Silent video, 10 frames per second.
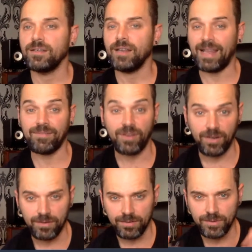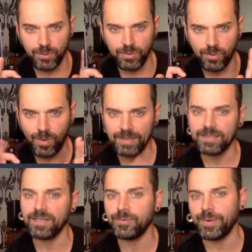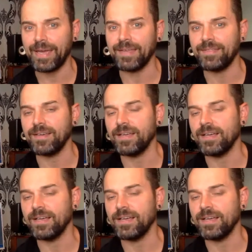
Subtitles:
level, studio quality grade